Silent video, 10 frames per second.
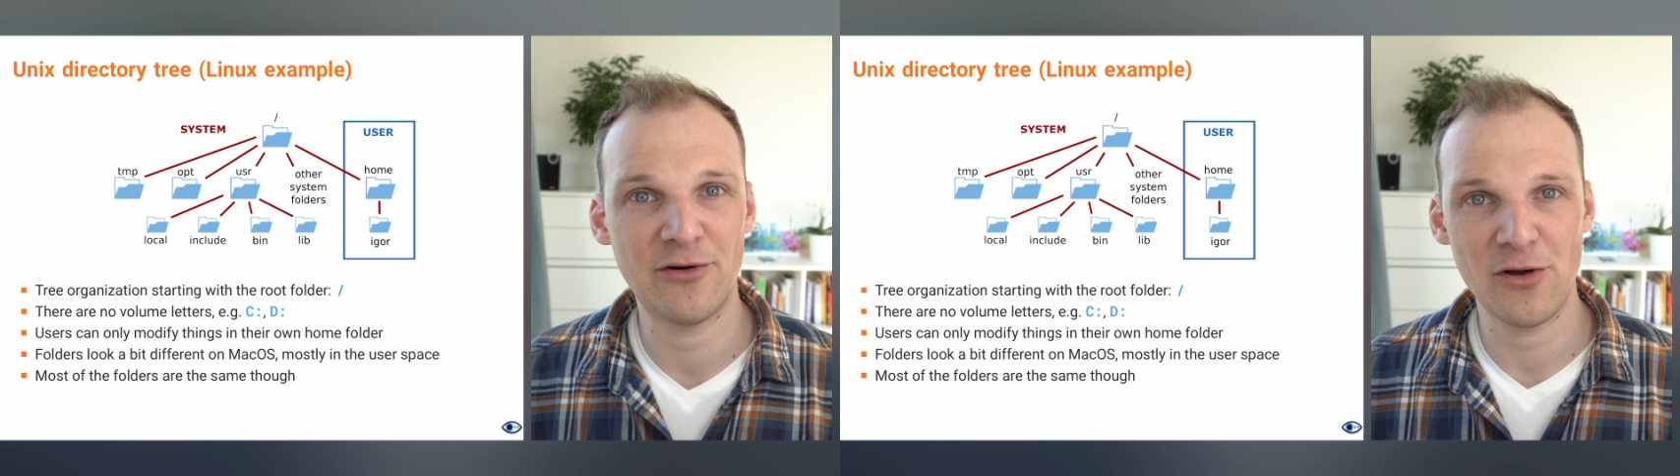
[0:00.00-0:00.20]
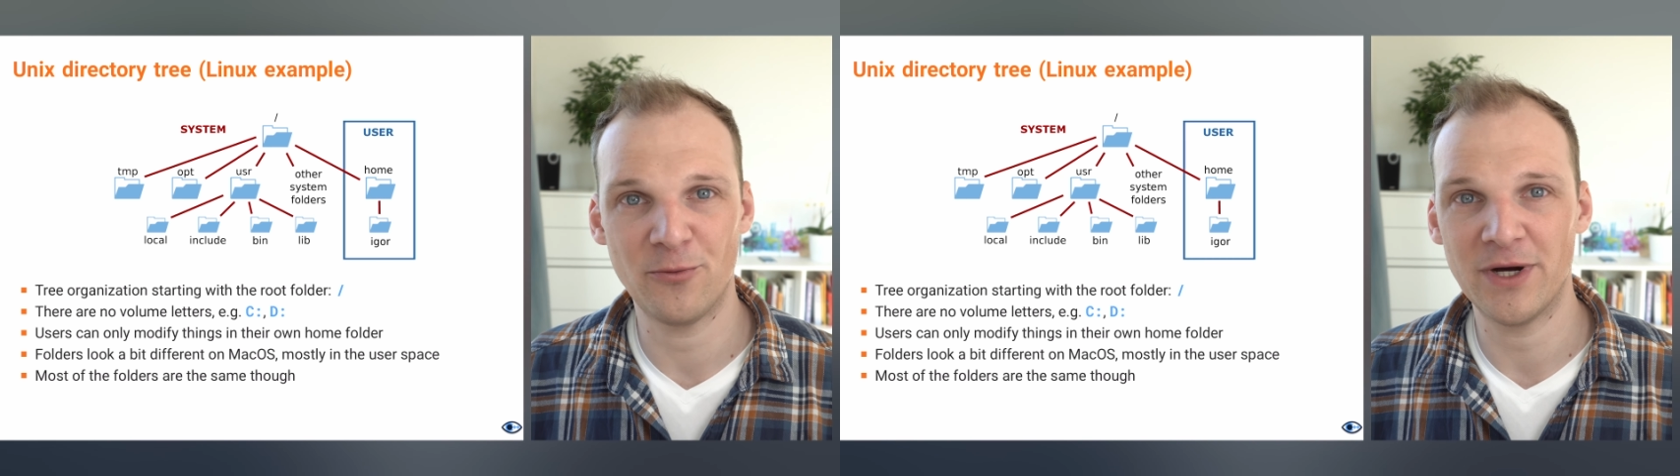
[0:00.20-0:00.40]

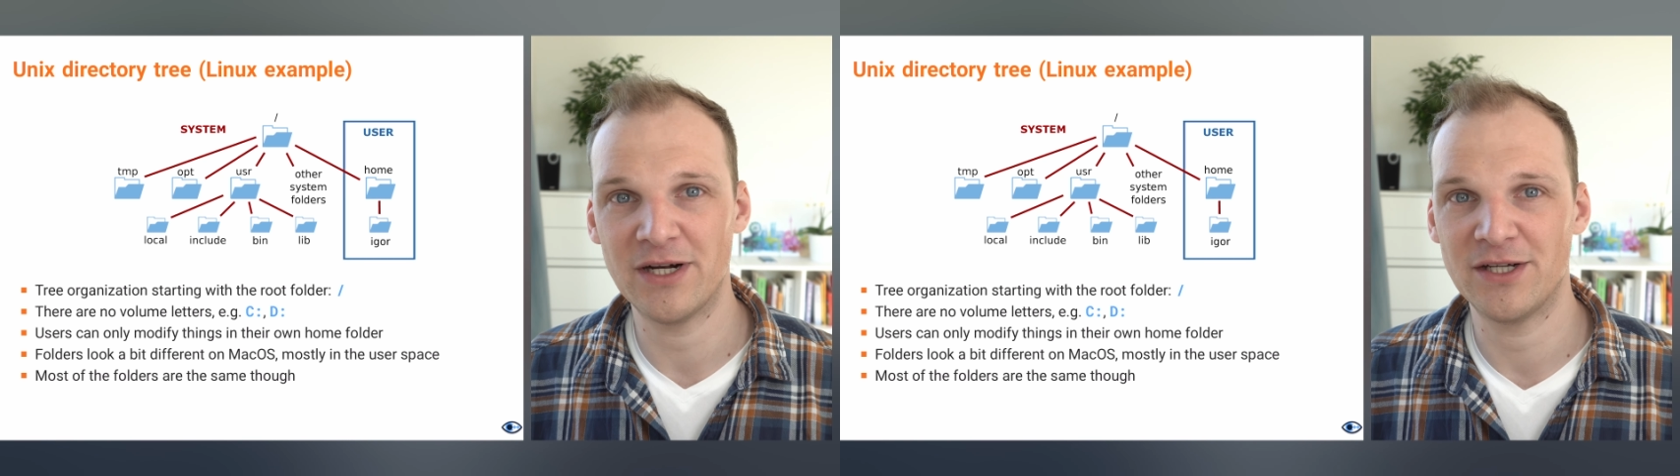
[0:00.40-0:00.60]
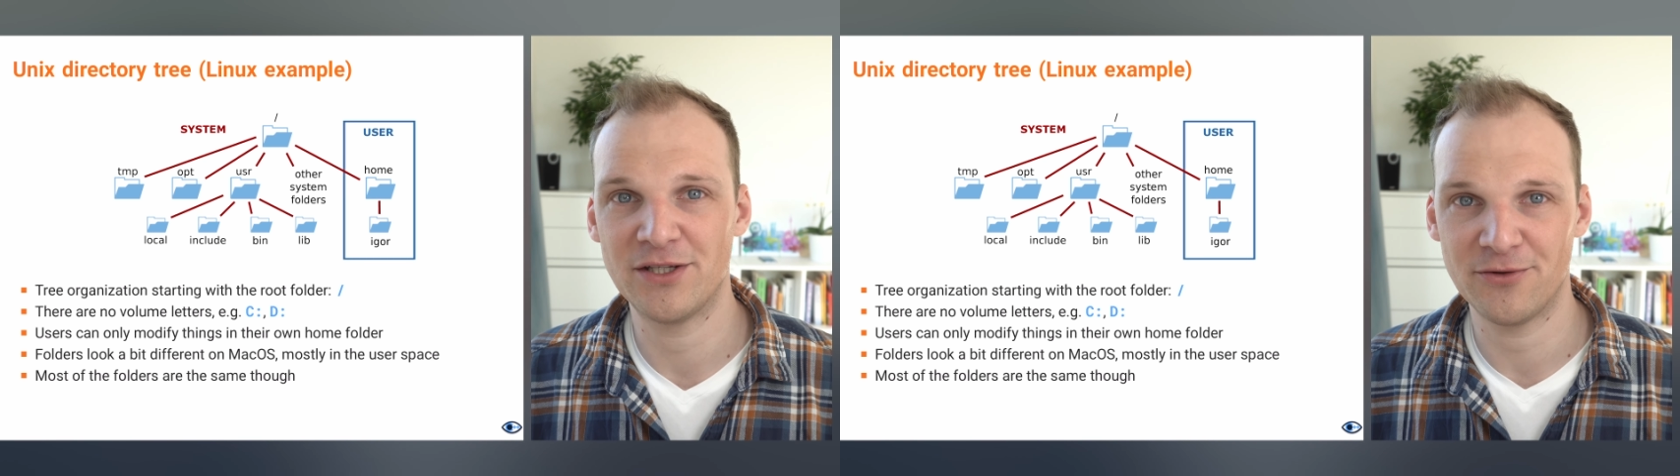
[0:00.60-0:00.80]

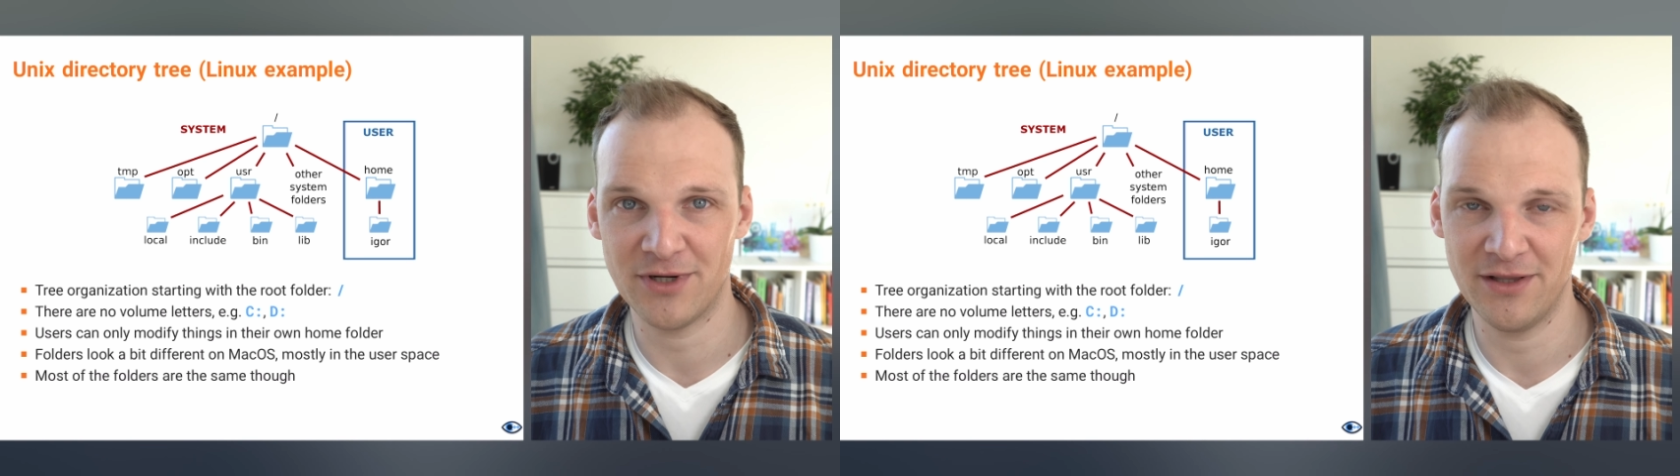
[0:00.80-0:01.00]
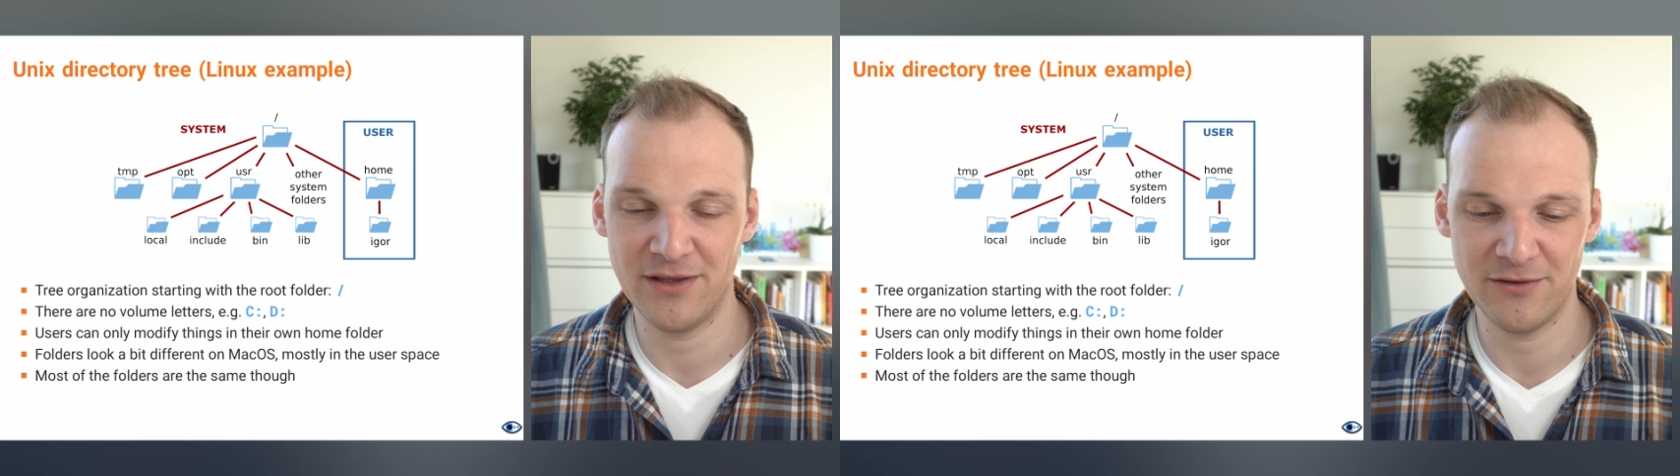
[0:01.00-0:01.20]
required to
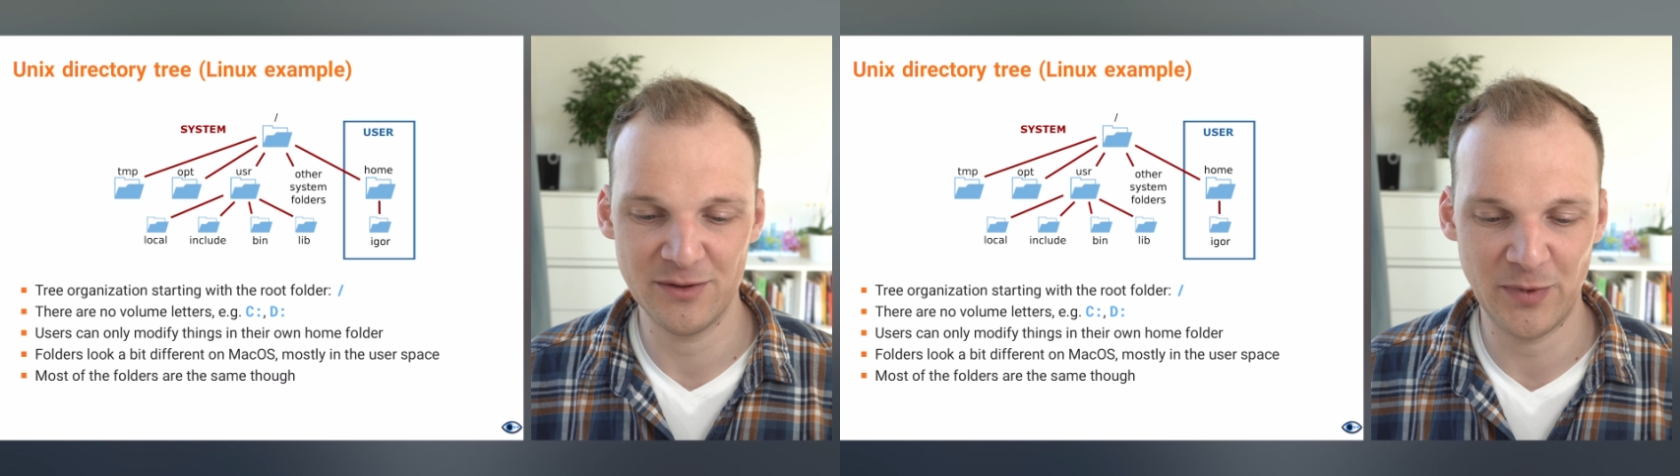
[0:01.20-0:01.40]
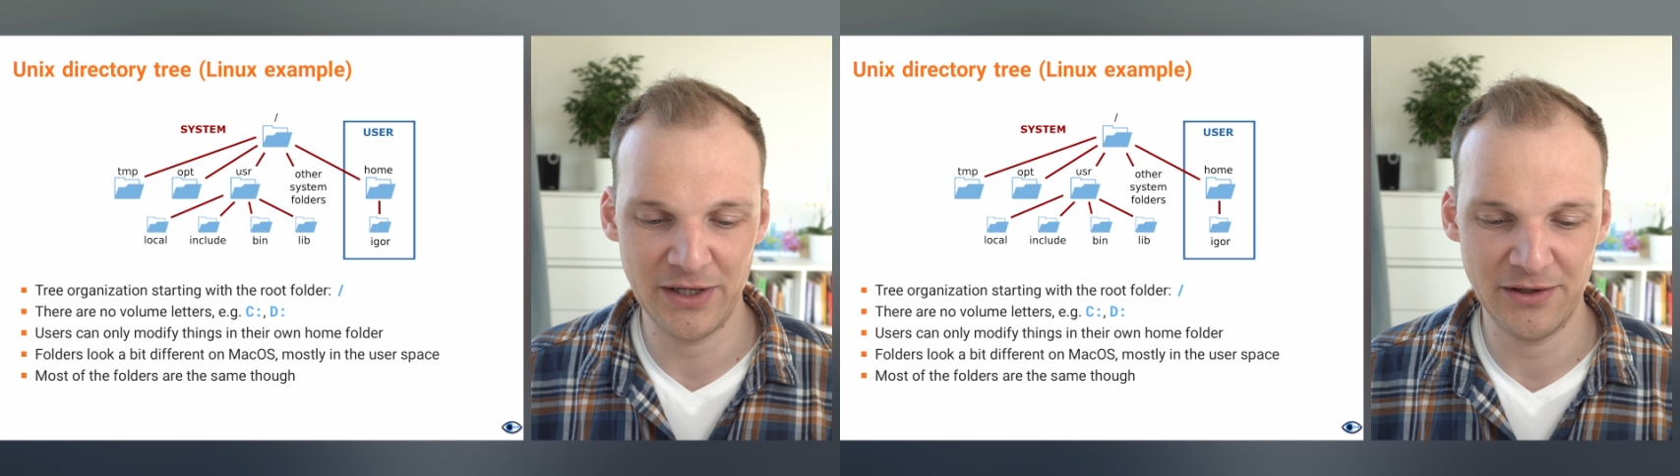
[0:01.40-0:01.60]
run
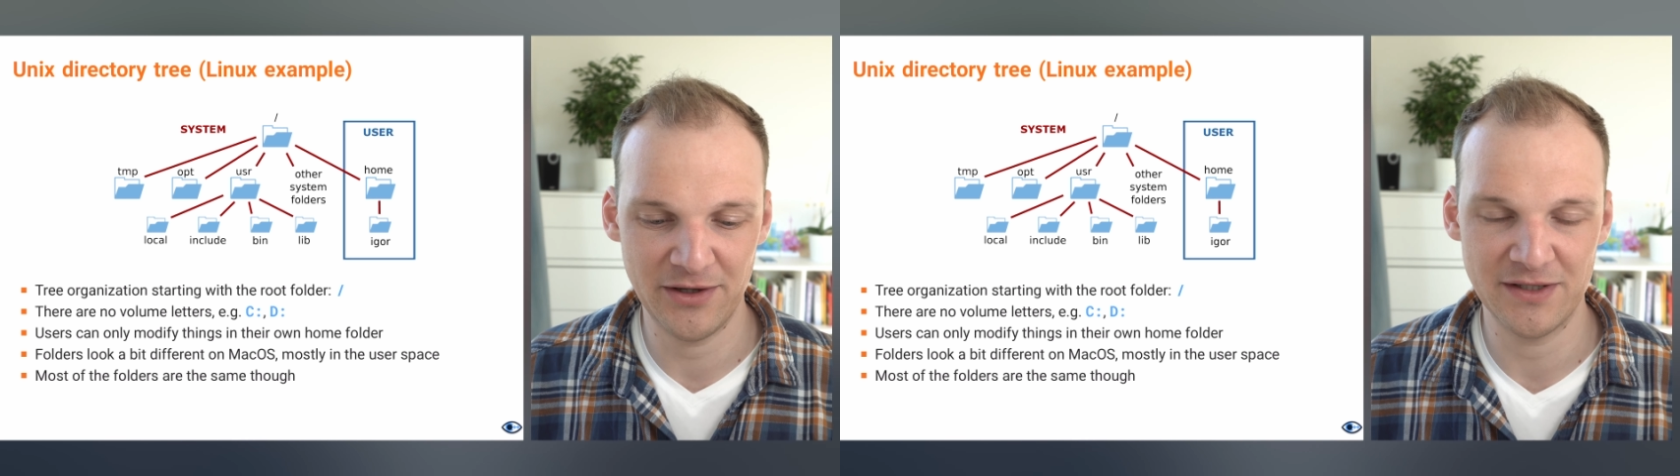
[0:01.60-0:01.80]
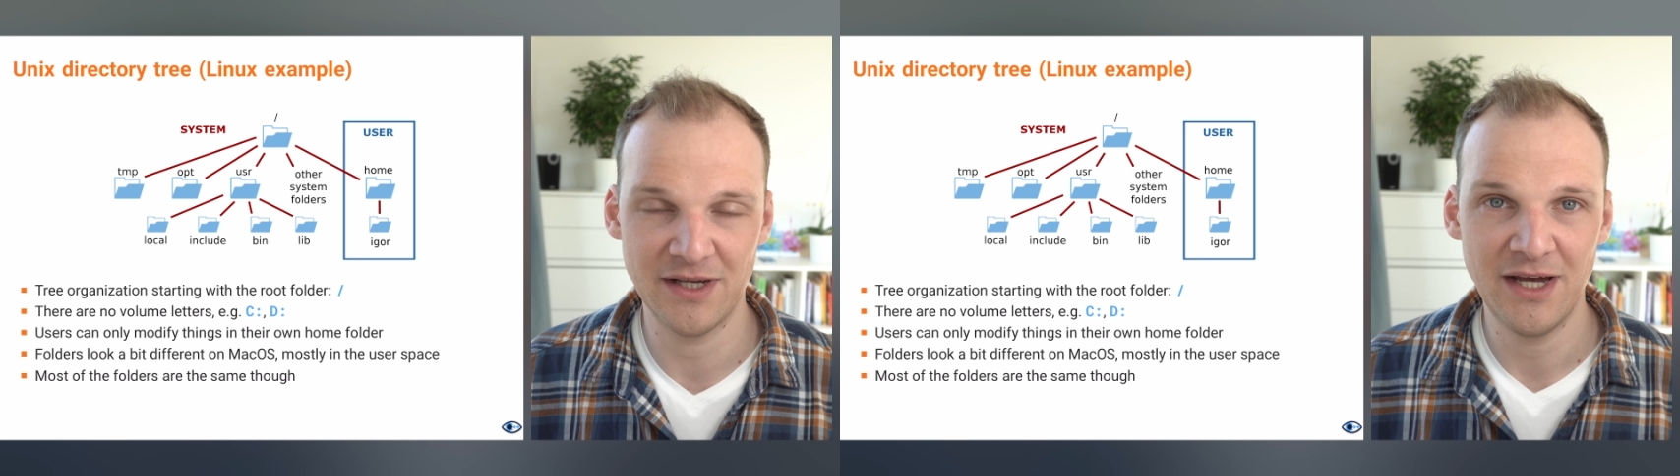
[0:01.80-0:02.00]
those
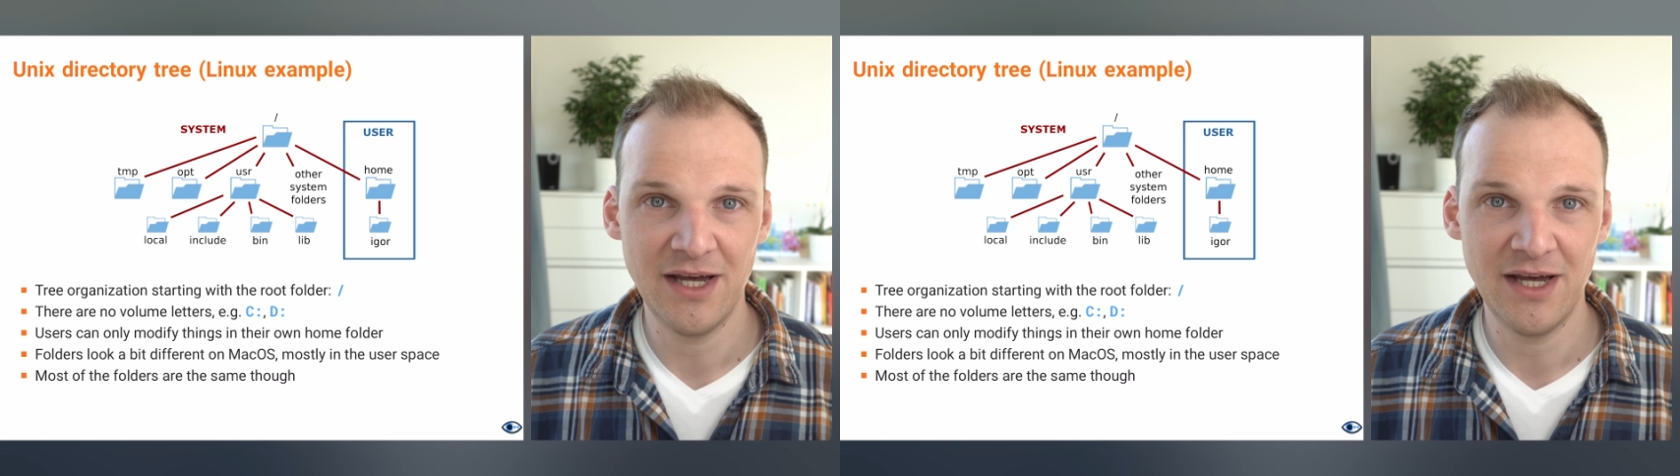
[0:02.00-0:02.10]
binaries.